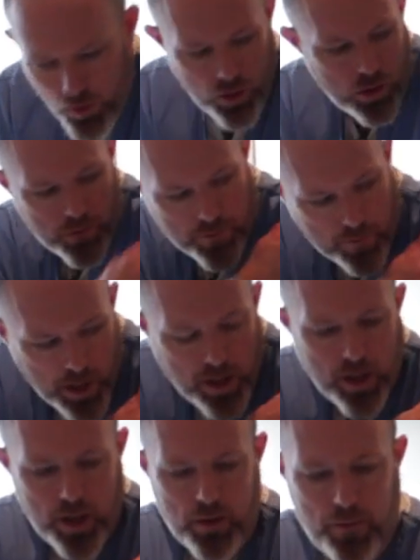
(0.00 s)
all from
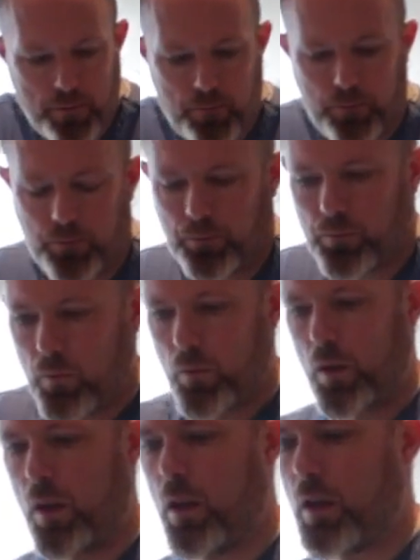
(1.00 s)
here.
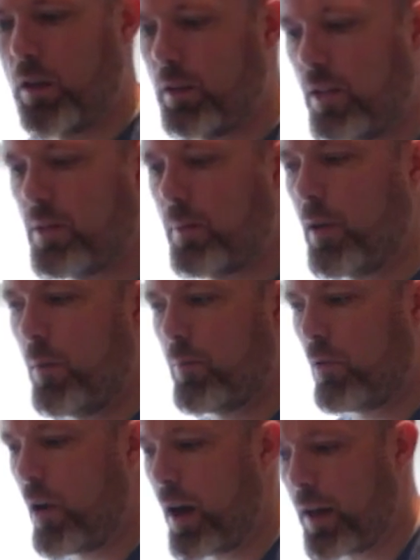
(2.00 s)
You need to be
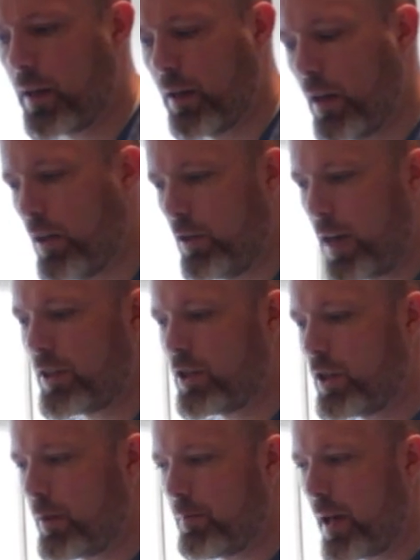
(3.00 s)
upright. Yes,
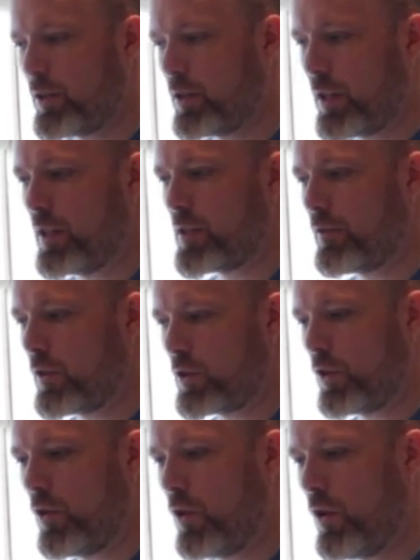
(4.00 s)
you can bend your knees if you're
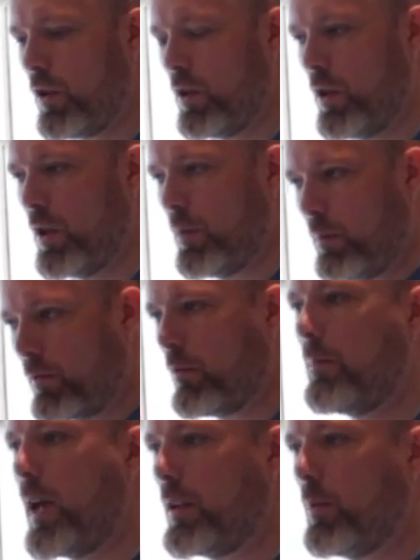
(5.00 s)
tall, but
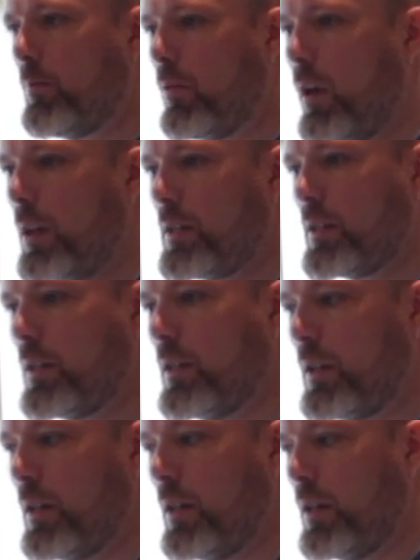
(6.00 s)
remain upright.
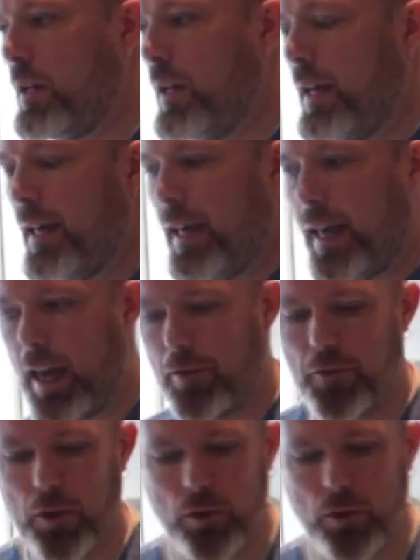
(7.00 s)
If